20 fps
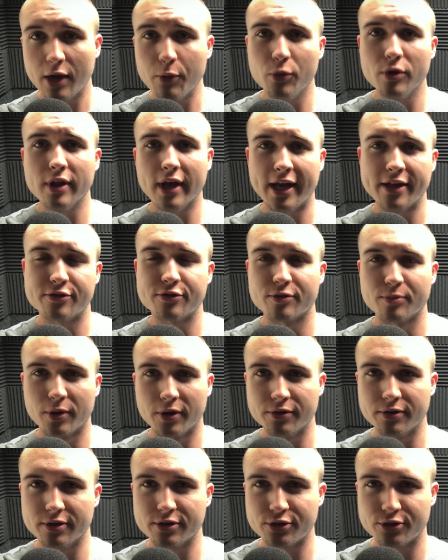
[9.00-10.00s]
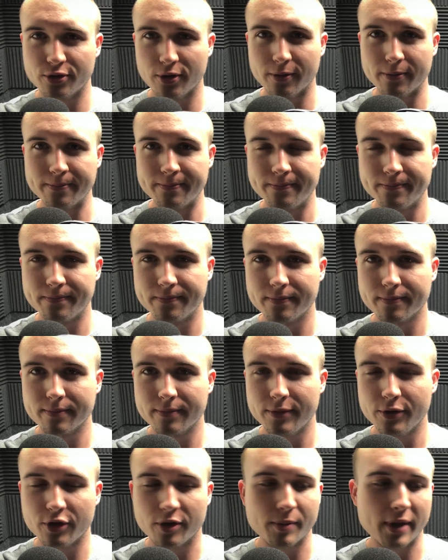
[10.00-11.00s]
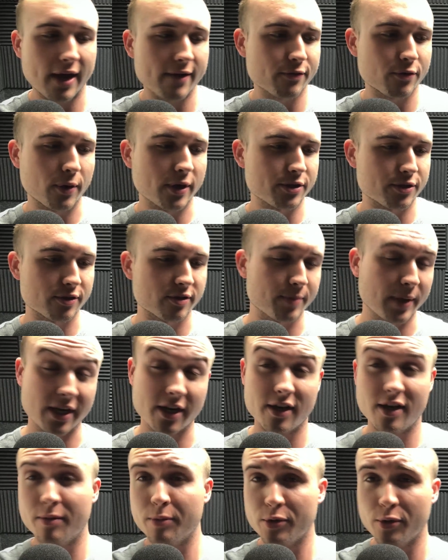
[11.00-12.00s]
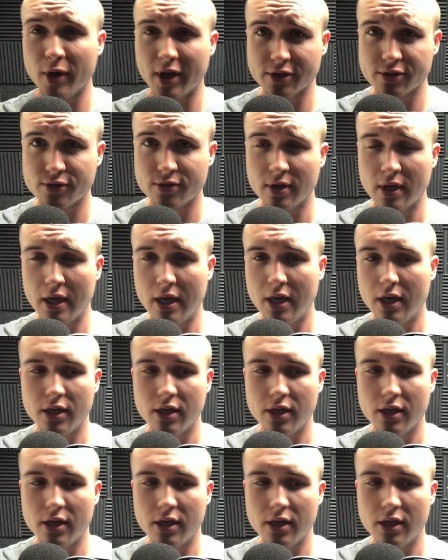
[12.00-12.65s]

and we'll answer them on this show. You can have questions about AWS.